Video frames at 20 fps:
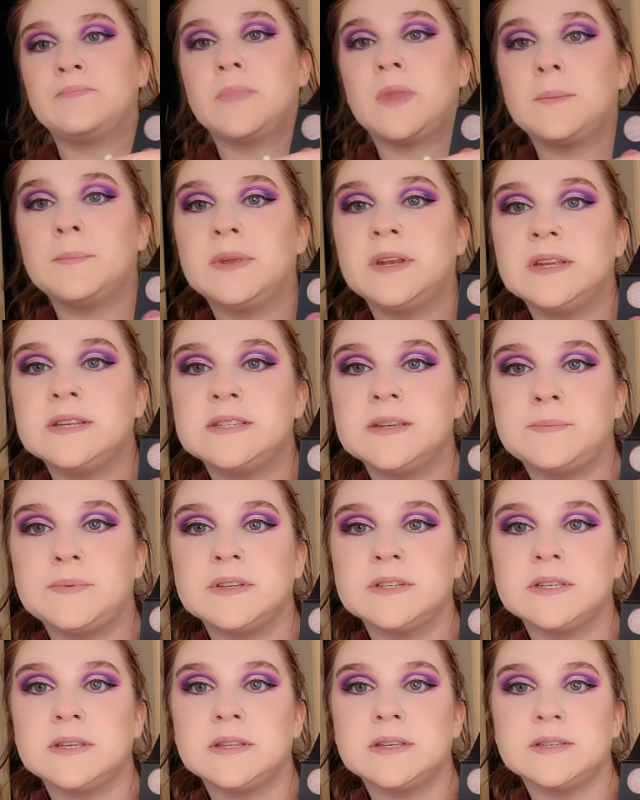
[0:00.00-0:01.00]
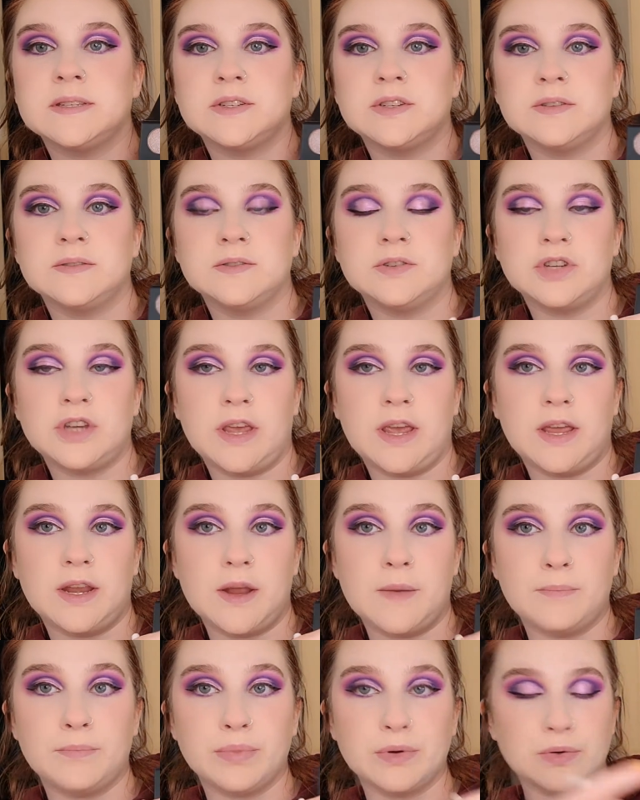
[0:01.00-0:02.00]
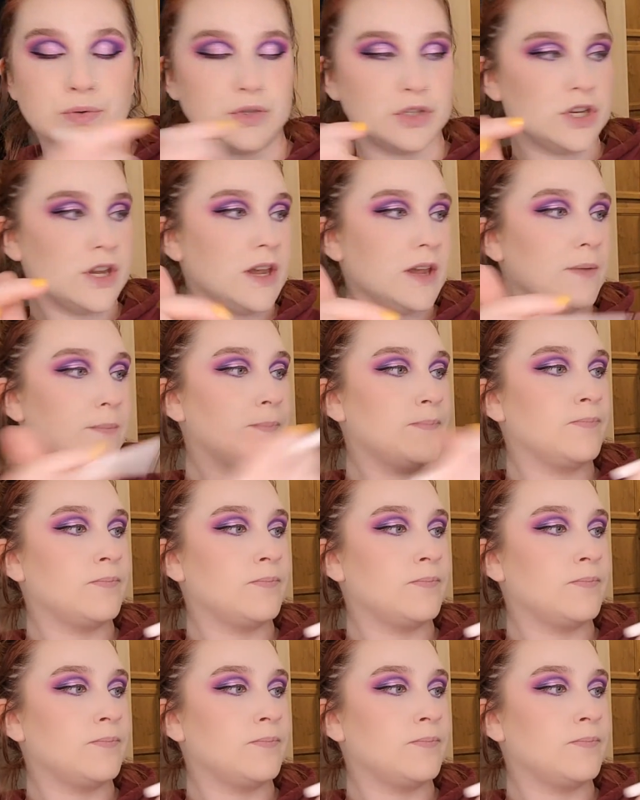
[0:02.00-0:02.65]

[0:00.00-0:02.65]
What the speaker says: I'm going to dip into this shade Boujee,